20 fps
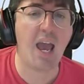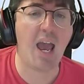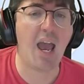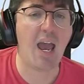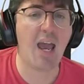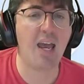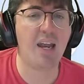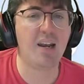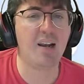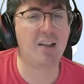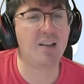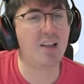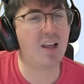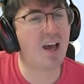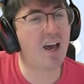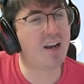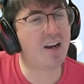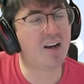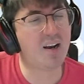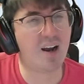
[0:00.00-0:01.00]
And a
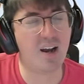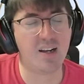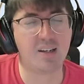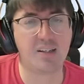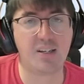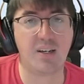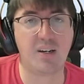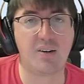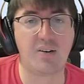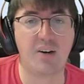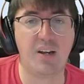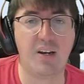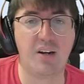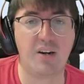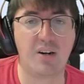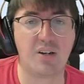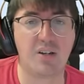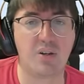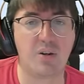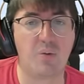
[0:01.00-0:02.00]
lot of content
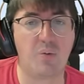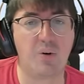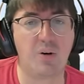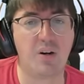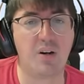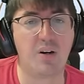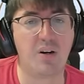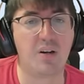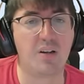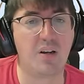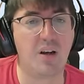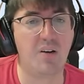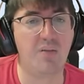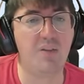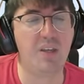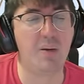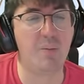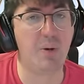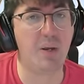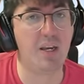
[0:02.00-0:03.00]
creators were of
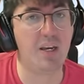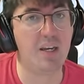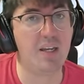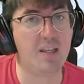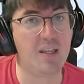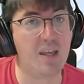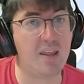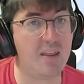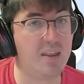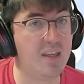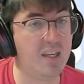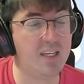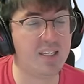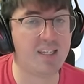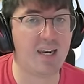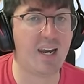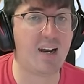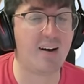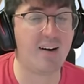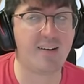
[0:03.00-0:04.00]
the opinion that this
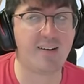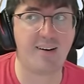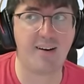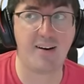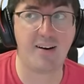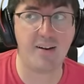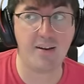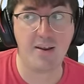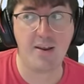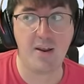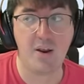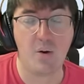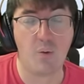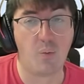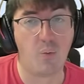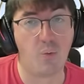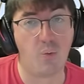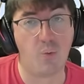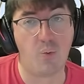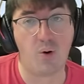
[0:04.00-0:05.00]
character
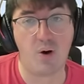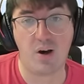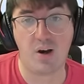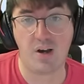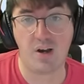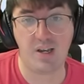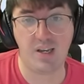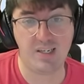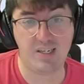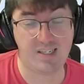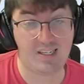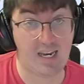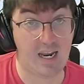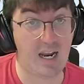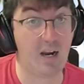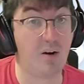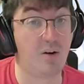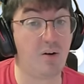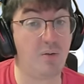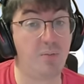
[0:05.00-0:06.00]
was
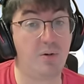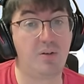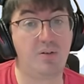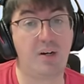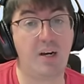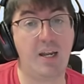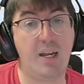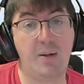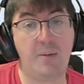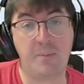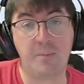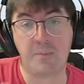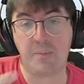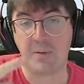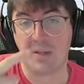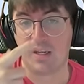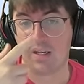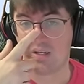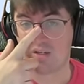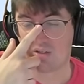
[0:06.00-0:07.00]
terrible, right?
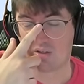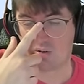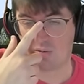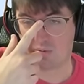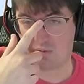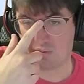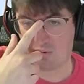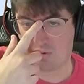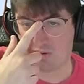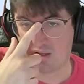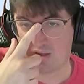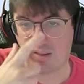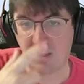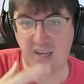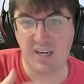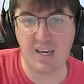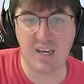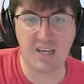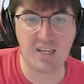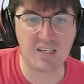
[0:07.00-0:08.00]
So the
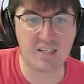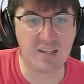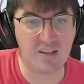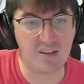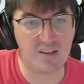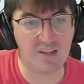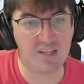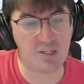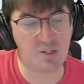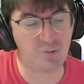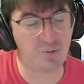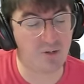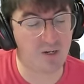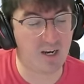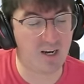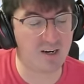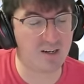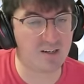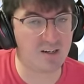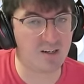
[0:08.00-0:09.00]
thing is, this
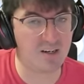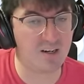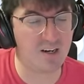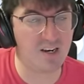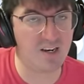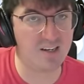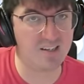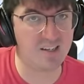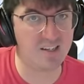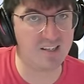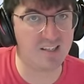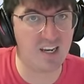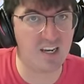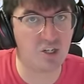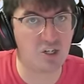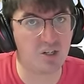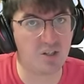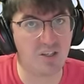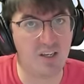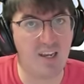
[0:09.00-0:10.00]
character is
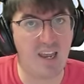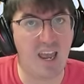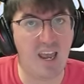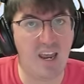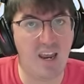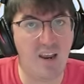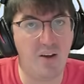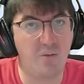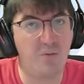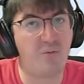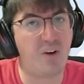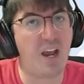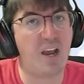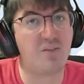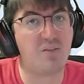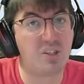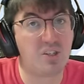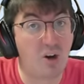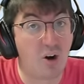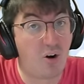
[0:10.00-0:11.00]
essentially a
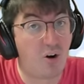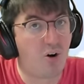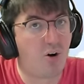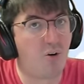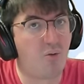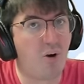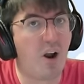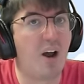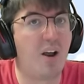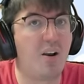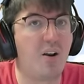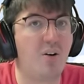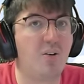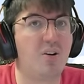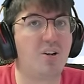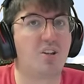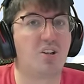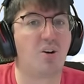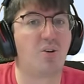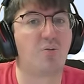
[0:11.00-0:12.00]
five-star Harado
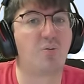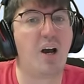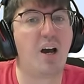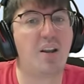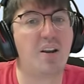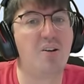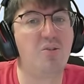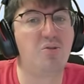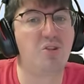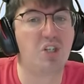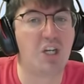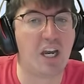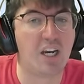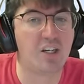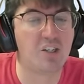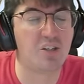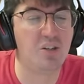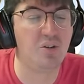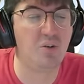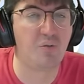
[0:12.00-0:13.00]
because Harado
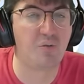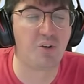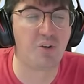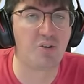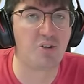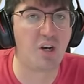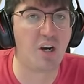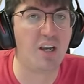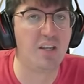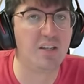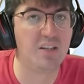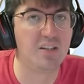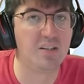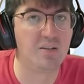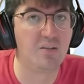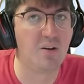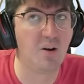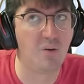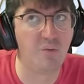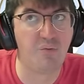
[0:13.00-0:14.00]
checks you for trying to
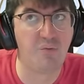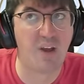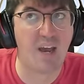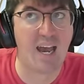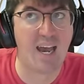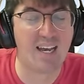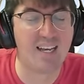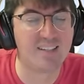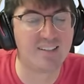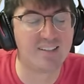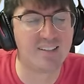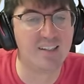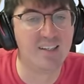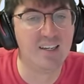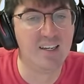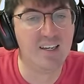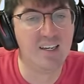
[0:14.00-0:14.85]
go fast